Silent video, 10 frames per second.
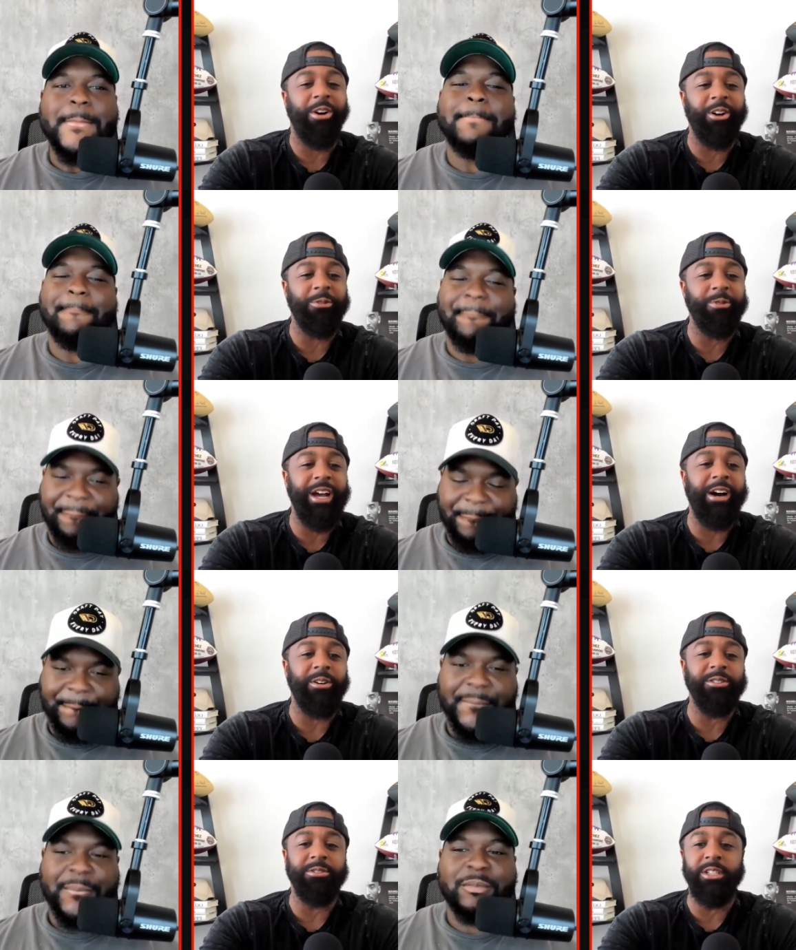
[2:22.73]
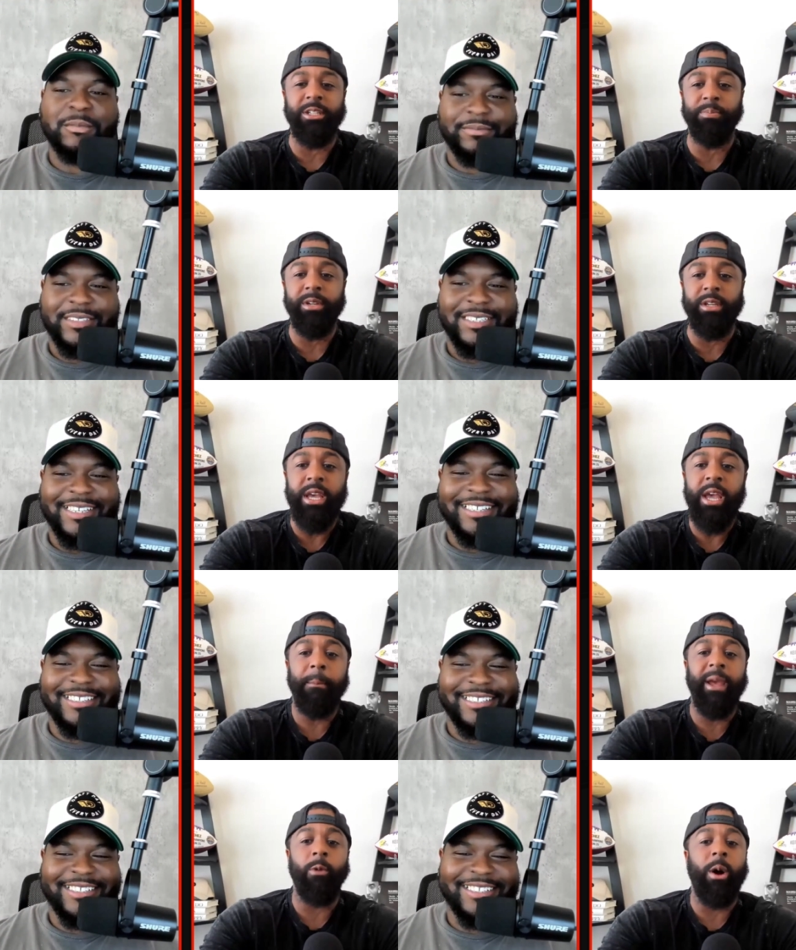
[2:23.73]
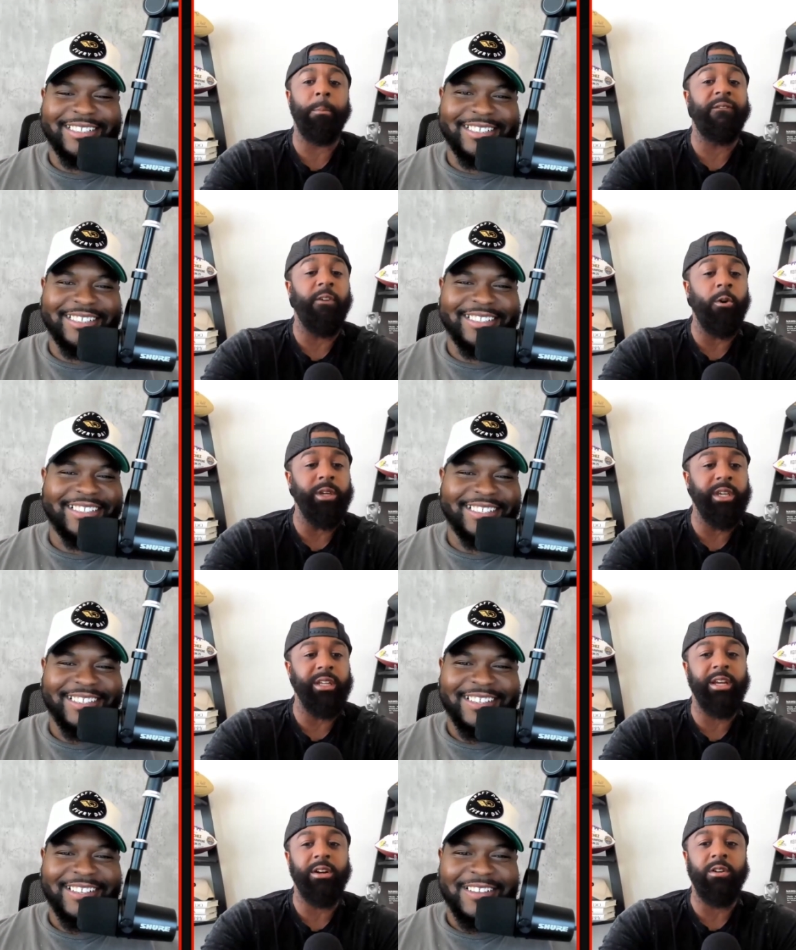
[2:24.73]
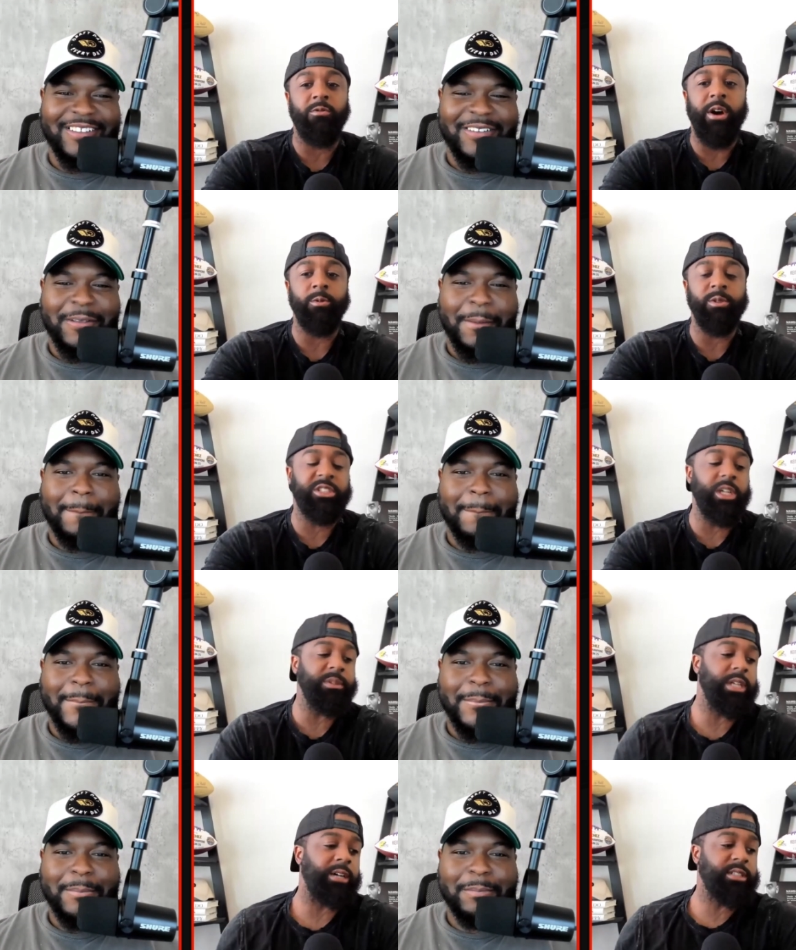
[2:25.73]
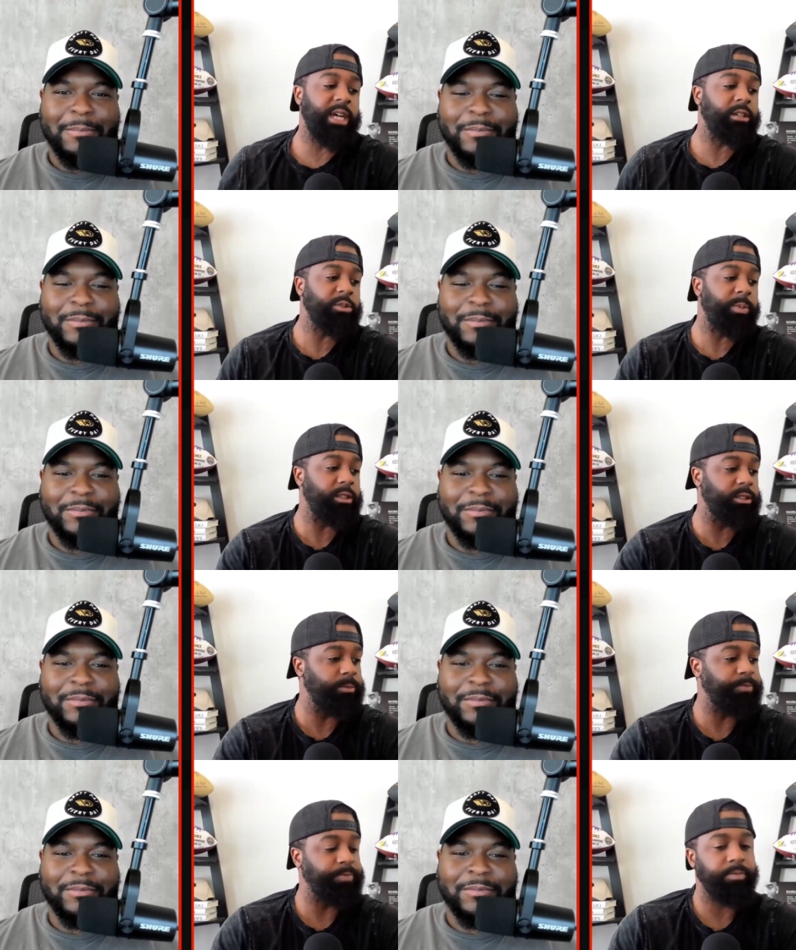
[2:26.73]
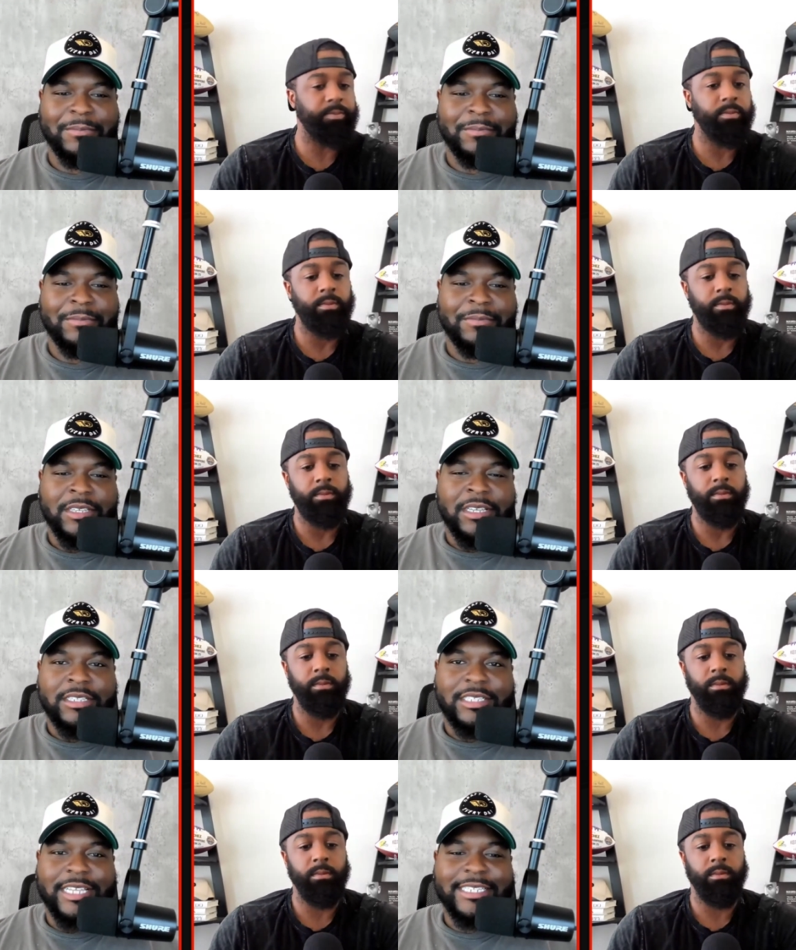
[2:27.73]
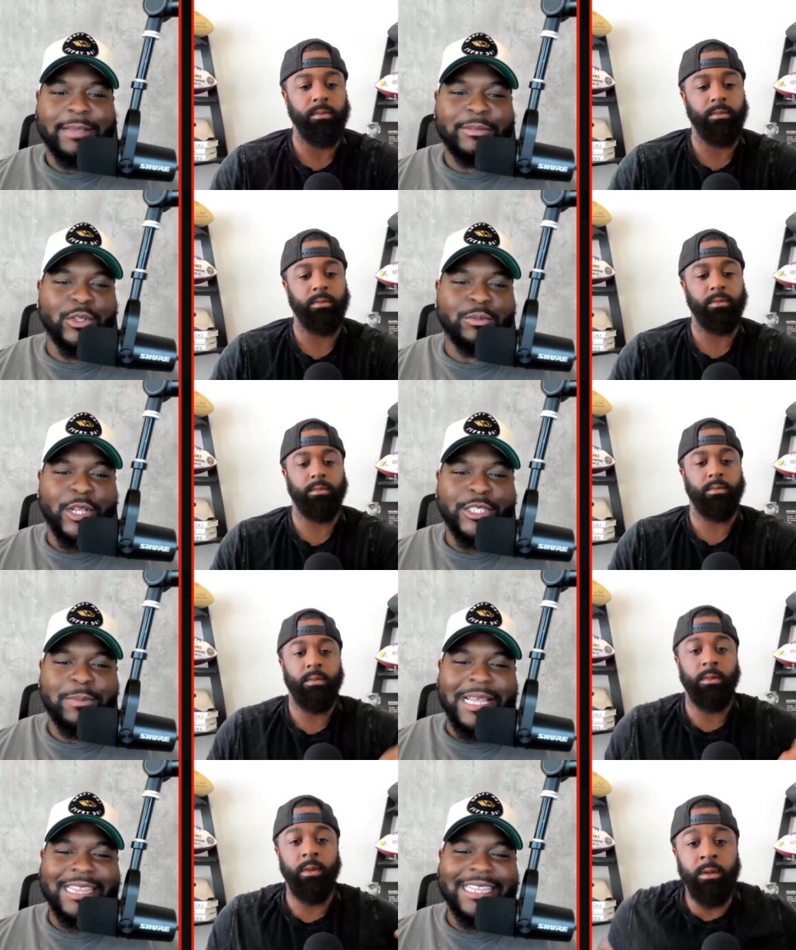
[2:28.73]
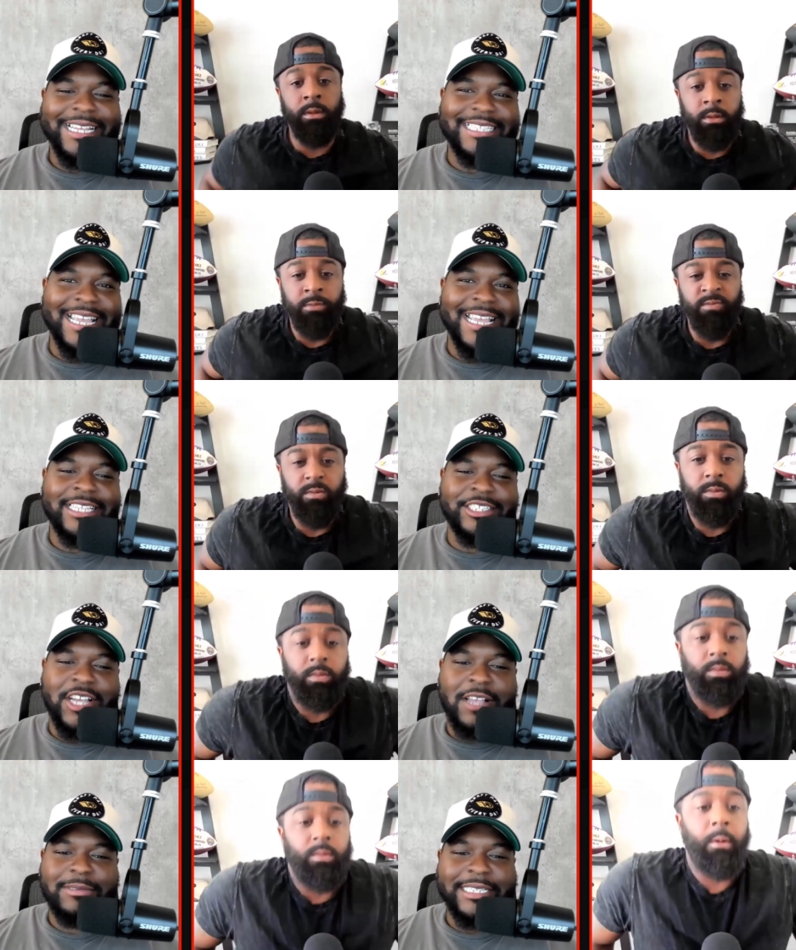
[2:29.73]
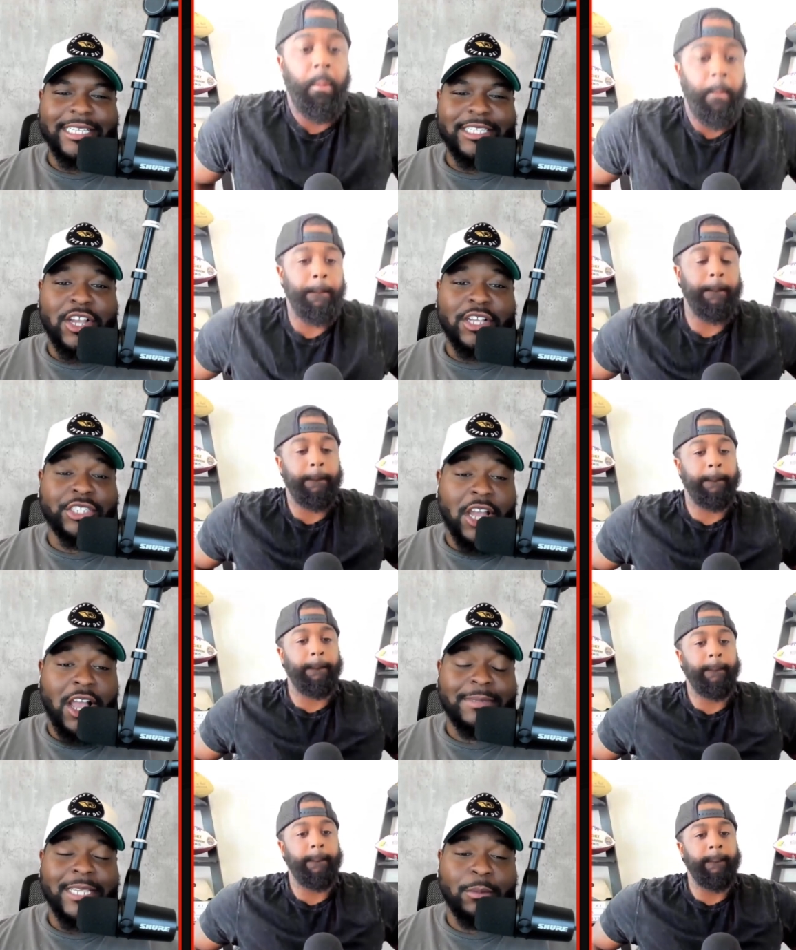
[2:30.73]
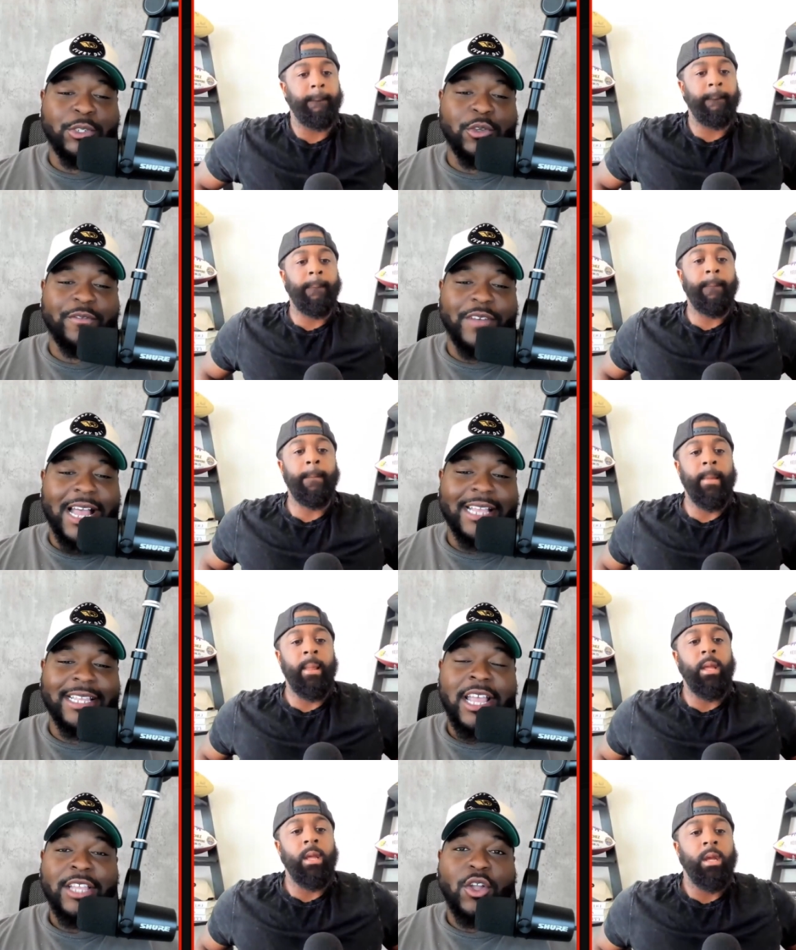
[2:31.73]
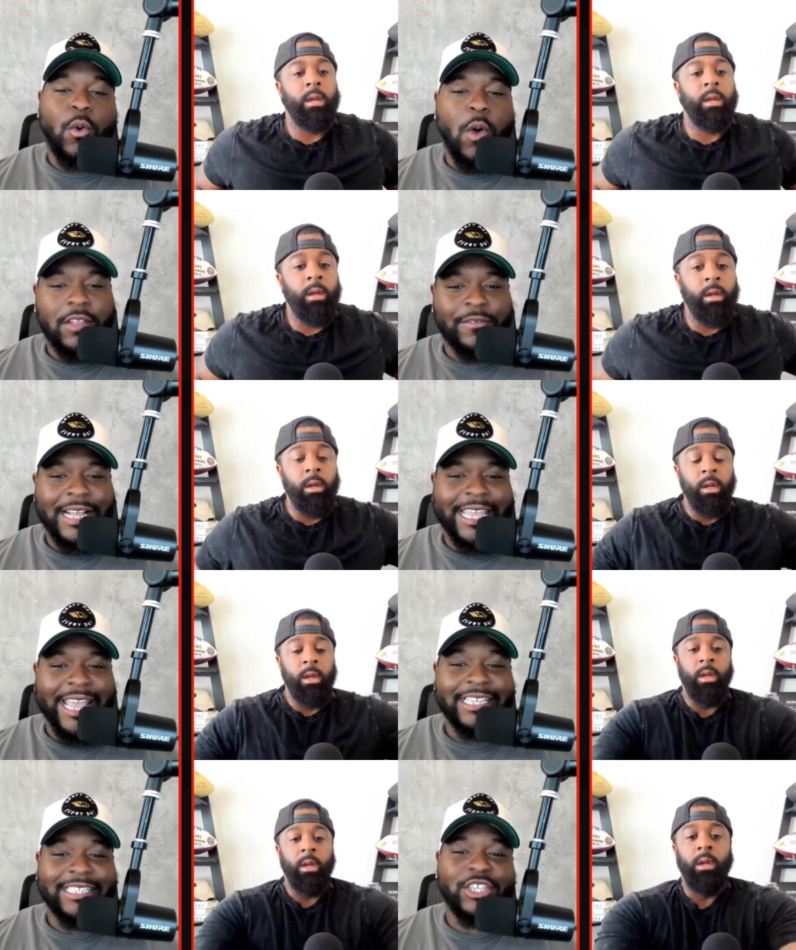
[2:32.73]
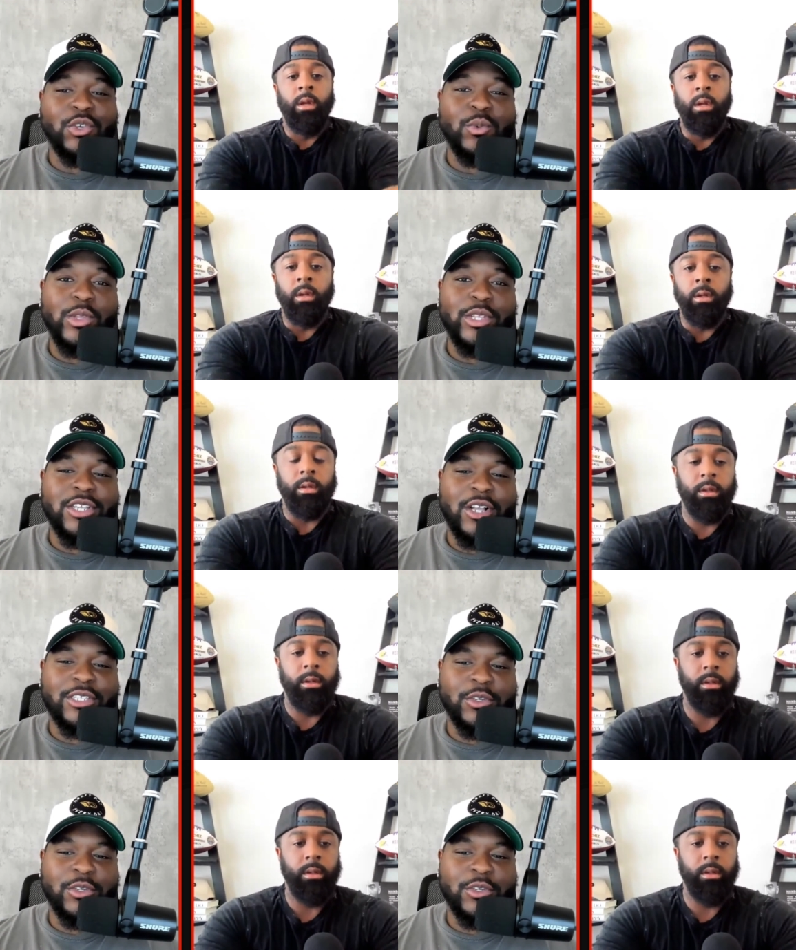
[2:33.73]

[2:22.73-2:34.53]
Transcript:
Speaker 1: we're all the way out on. So DP, man, why, before we kick that off, why don't we jump into our title sponsor?
Speaker 2: Today's episode is brought to you by LinkedIn Jobs. LinkedIn do- Jobs helps you find the qualified candidates that you want to talk